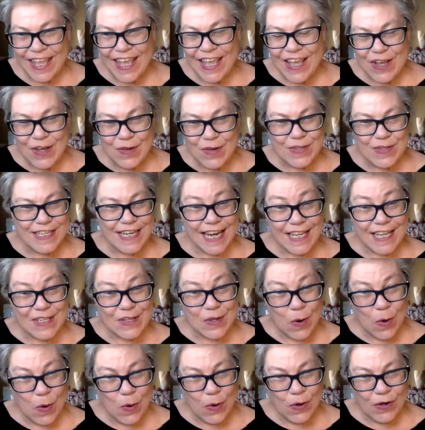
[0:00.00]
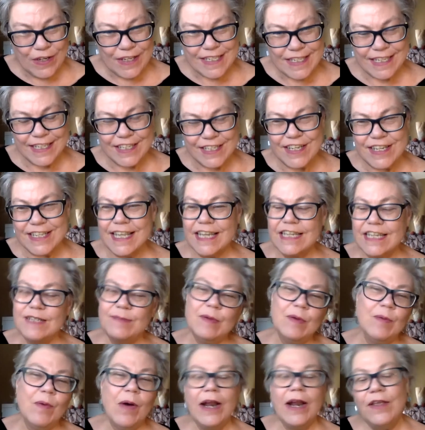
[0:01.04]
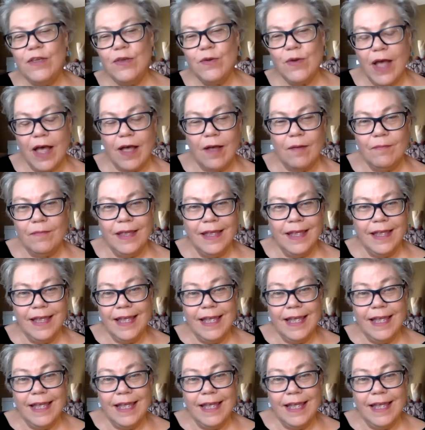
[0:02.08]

who studies corals. And she said to me, why don't you come